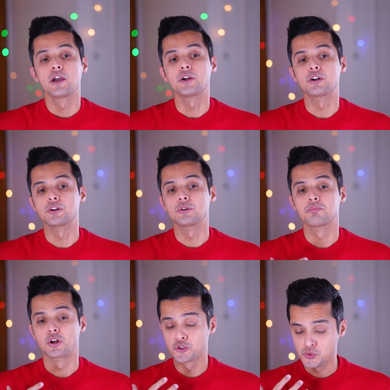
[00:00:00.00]
her
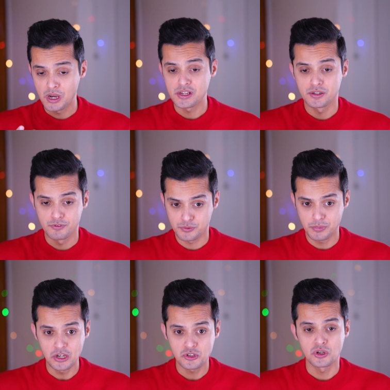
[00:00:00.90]
persuasive
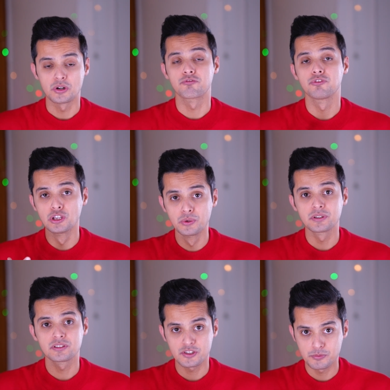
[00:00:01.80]
speech, her
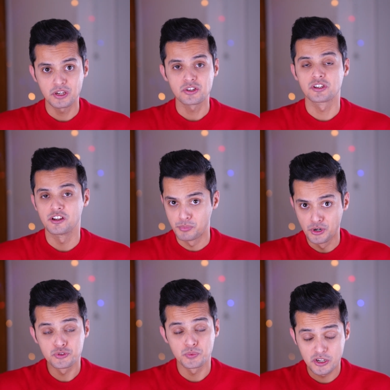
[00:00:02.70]
fluent speech in a
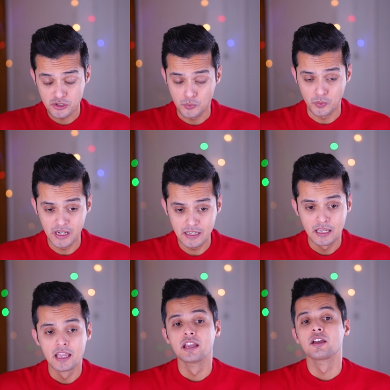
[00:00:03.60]
persuasive way
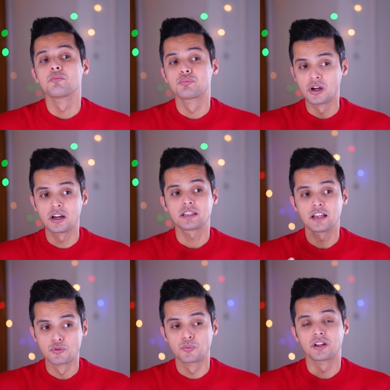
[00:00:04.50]
brought
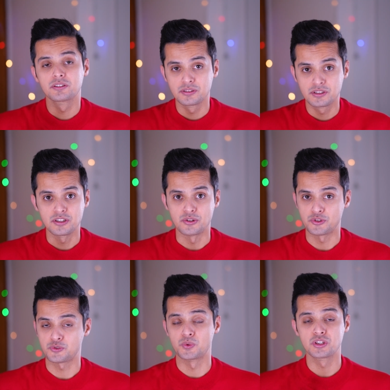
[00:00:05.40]
everyone to
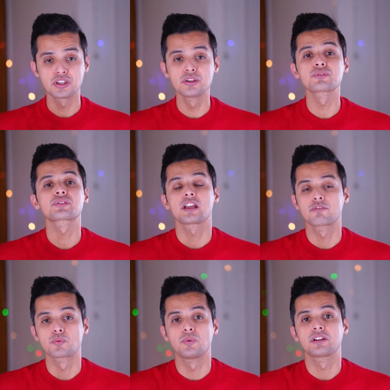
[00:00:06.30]
tears, reduced
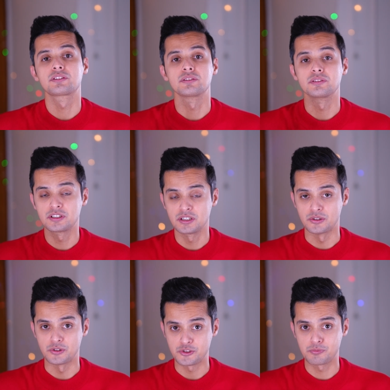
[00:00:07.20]
everyone to
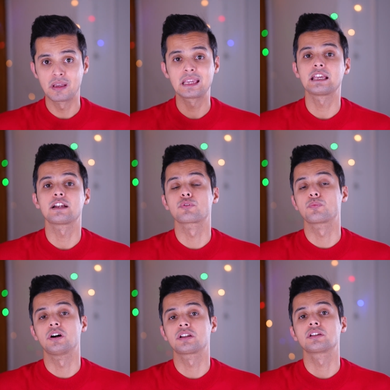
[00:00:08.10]
tears, made
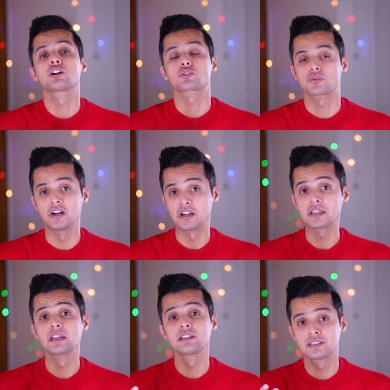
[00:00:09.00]
everyone
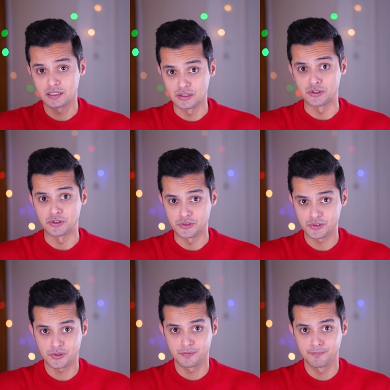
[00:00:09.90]
cry
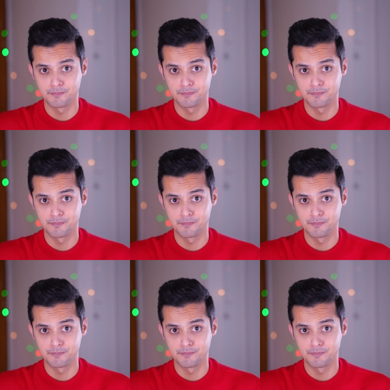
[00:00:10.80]
tears.